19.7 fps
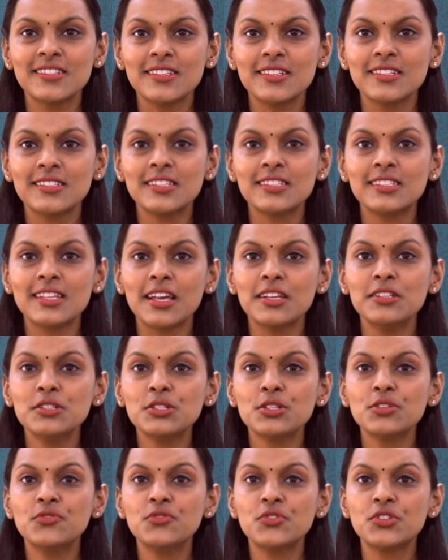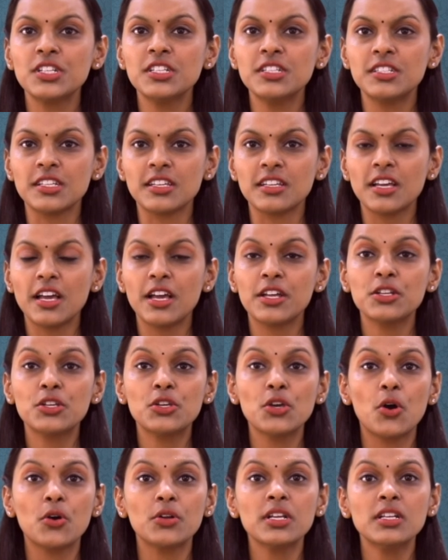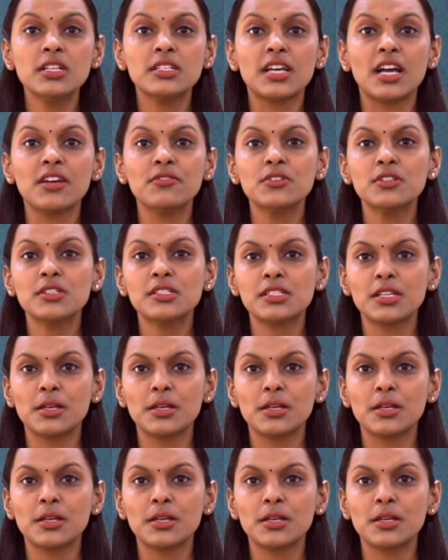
Is the science of treating and curing diverse